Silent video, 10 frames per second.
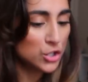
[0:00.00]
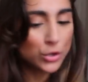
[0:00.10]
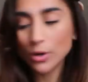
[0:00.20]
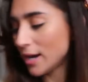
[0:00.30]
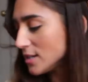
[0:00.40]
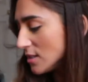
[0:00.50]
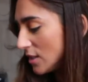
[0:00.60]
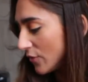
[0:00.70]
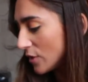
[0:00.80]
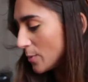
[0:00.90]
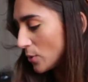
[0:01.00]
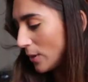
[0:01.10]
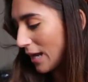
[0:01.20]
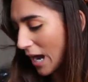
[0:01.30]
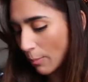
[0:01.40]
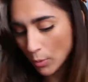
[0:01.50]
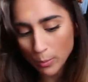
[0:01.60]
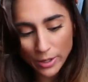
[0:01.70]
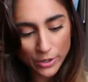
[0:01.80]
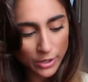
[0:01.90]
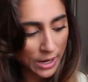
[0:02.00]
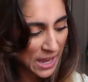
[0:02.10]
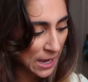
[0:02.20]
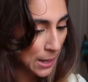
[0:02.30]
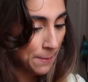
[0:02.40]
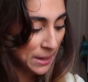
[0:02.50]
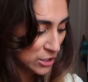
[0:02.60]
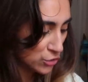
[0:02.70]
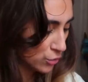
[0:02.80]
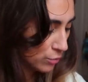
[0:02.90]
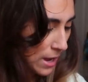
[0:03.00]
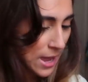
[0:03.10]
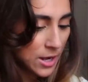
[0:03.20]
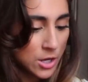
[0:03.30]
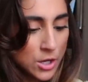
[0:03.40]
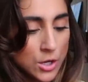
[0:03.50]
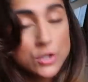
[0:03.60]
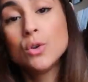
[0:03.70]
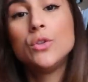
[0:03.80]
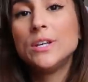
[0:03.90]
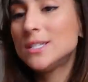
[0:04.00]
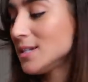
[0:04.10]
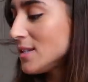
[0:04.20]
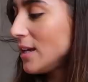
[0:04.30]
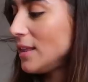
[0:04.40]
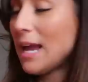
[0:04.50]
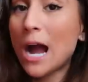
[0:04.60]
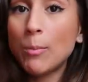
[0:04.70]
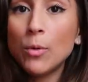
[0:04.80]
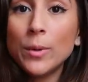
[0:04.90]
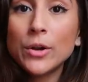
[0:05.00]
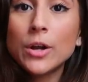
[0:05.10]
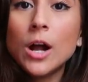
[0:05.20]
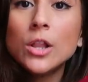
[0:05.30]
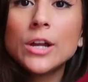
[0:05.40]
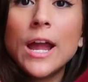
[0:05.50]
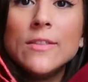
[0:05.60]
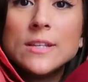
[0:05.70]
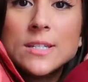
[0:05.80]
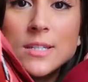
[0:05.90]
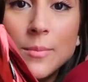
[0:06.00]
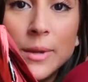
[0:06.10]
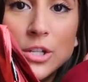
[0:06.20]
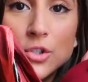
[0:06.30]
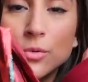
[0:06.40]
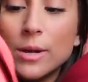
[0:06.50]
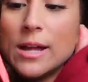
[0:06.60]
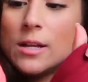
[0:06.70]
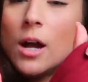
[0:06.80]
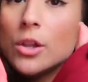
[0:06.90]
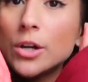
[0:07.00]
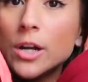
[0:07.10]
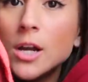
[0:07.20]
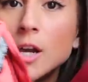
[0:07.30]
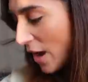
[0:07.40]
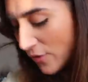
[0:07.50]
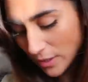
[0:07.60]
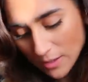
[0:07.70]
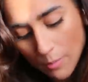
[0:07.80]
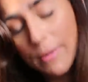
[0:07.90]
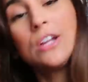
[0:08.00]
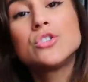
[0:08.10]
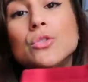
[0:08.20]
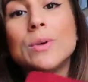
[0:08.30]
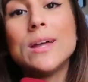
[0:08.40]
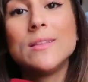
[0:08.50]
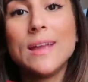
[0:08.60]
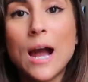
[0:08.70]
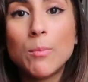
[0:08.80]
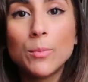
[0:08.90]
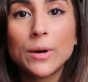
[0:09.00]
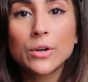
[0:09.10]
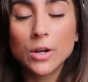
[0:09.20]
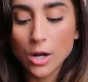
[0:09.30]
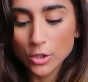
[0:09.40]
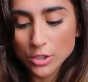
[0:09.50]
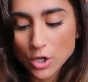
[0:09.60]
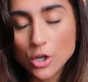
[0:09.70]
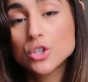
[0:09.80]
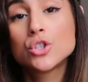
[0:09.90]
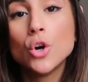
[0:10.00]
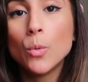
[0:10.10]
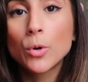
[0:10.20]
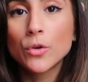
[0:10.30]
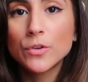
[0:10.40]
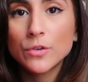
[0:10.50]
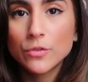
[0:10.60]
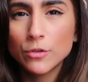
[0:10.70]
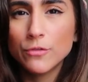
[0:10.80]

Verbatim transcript: show you guys the difference between apple butter and Major Red. So this is like the apple butter color and this is the Major Red color. I feel like the Major Red and the apple butter colors are so perfect for